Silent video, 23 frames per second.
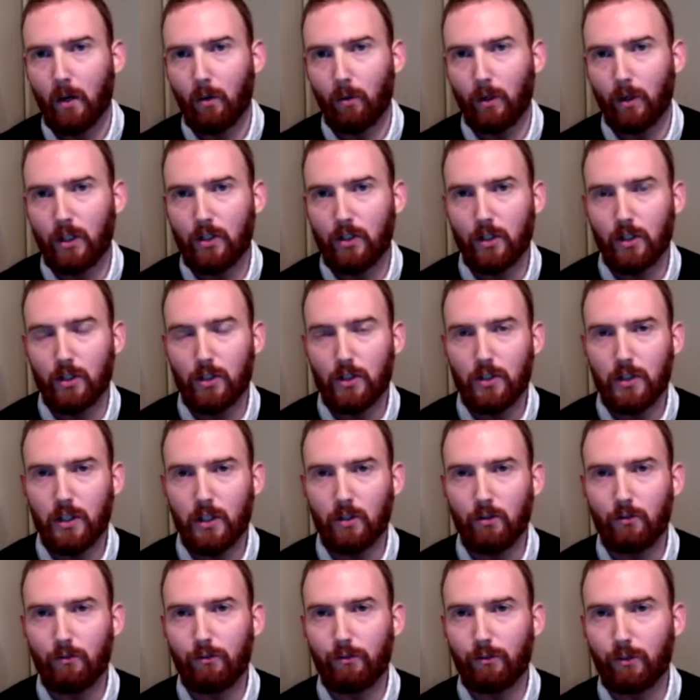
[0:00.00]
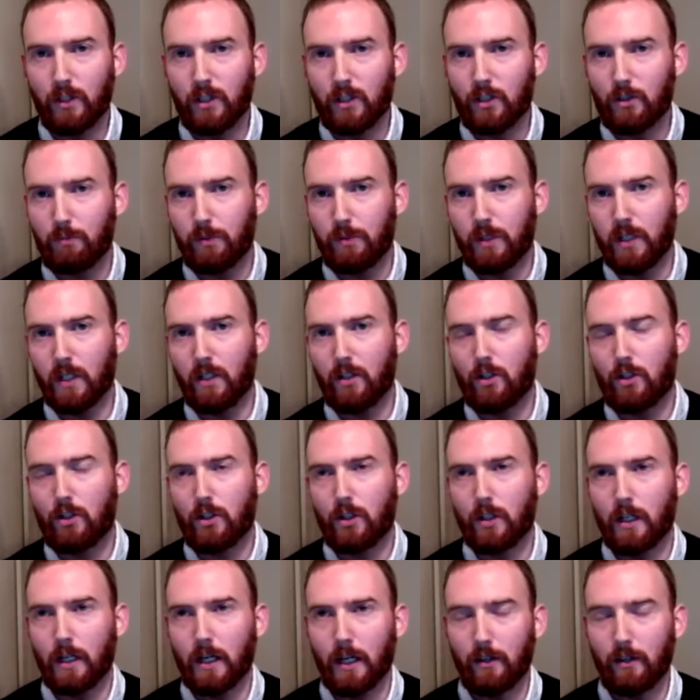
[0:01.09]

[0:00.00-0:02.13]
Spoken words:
which is the new free speech